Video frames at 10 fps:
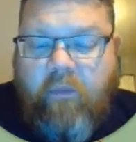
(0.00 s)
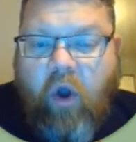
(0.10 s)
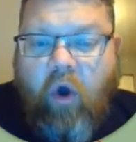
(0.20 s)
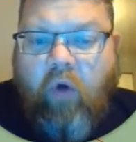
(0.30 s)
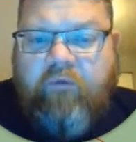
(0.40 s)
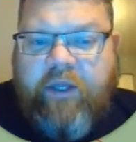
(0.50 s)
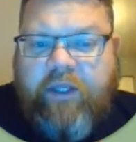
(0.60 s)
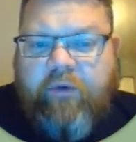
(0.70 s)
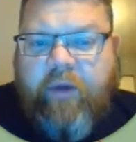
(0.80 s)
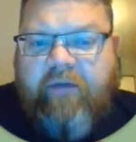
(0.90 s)
hopefully
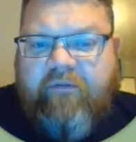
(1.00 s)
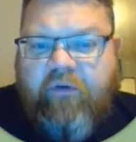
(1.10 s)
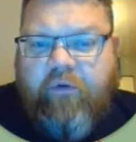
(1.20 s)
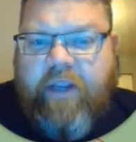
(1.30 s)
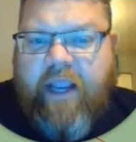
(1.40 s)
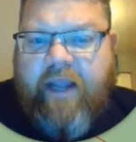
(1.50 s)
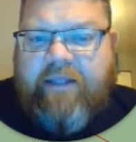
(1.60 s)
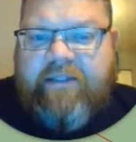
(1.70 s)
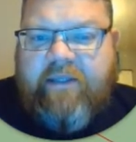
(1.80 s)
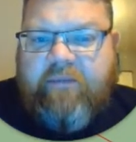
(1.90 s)
you have
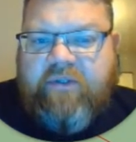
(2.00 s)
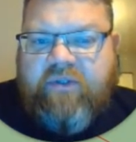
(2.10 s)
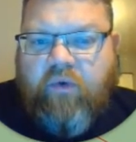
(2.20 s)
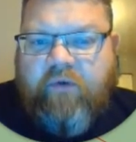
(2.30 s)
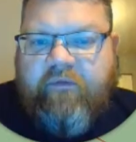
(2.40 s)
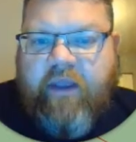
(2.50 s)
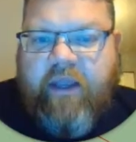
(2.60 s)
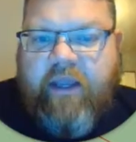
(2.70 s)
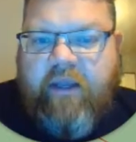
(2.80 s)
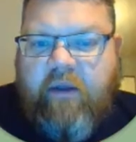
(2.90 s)
created some sort of
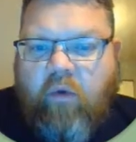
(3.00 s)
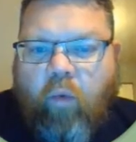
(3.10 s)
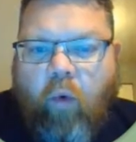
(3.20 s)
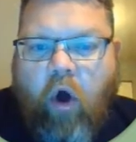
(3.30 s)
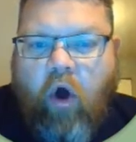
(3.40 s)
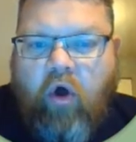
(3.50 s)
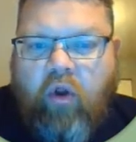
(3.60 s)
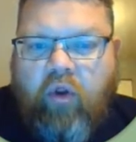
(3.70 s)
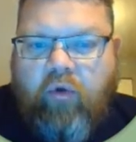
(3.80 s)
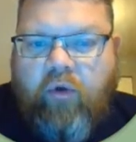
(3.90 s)
a
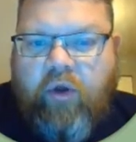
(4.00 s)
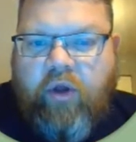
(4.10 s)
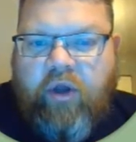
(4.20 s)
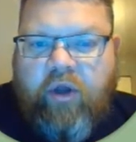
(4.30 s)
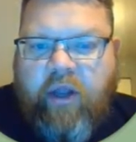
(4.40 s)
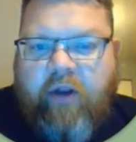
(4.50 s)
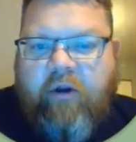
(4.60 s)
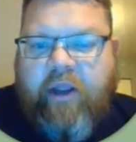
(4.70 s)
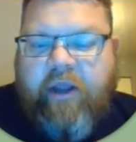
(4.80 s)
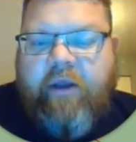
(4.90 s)
walled
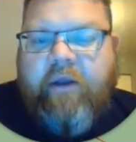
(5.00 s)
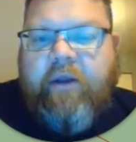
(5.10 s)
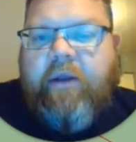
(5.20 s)
area.